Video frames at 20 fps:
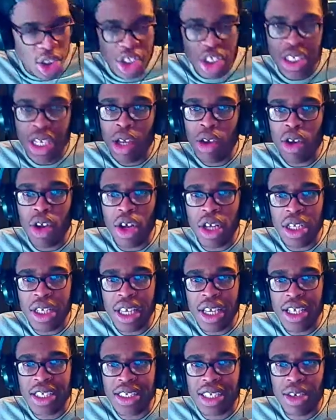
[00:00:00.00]
little
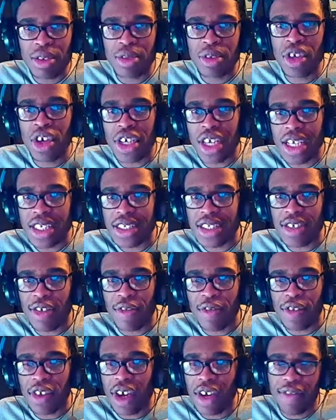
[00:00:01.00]
ideas, little nuggets
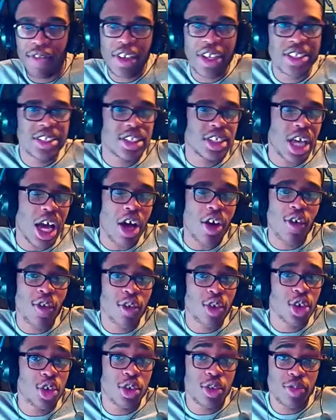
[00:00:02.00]
of like things, how
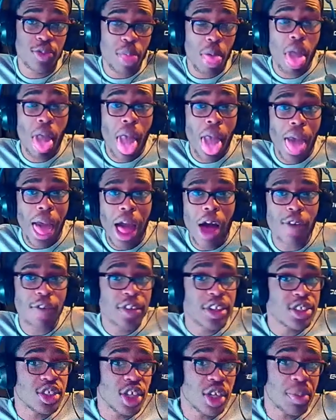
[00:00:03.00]

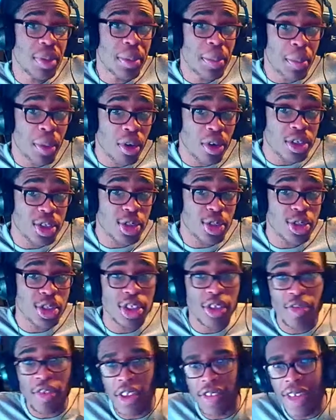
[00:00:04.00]
things could be booked or
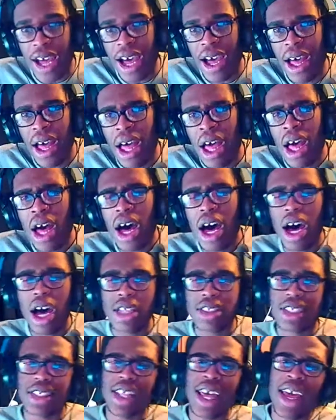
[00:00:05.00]
stuff like that.
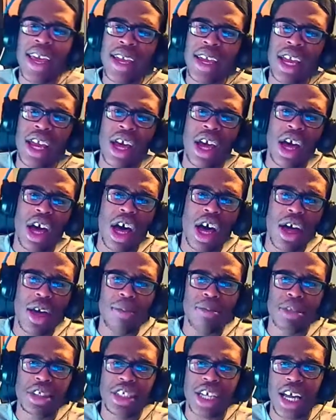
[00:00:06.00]
Today
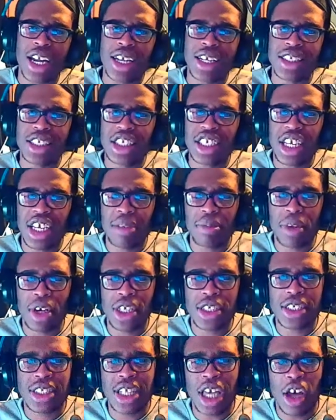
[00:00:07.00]
I'm challenging
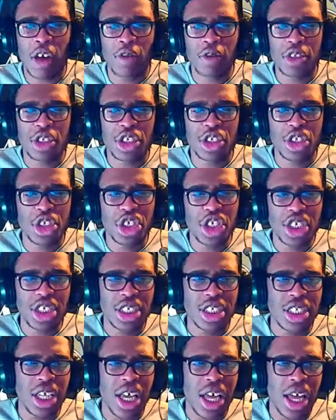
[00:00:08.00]
myself to
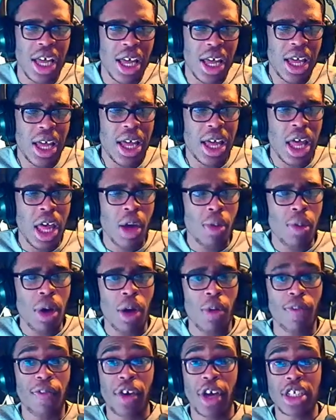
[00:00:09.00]
just
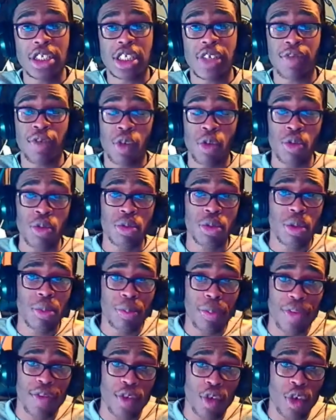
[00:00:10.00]
well, first of all,
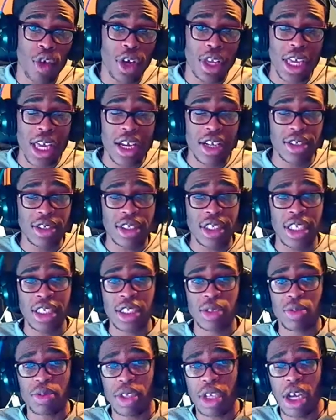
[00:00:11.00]
before I get onto
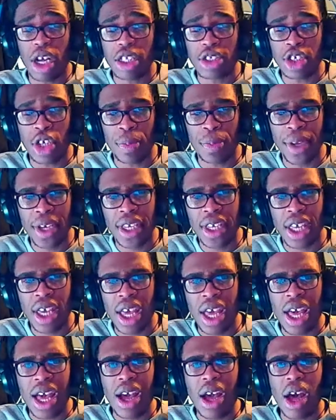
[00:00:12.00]
this topic,
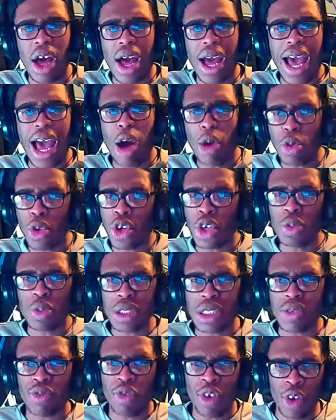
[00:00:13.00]
how good
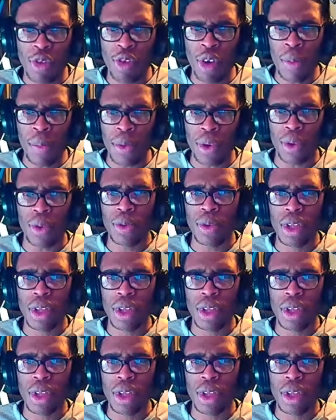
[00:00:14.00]
was the Royal Rumble?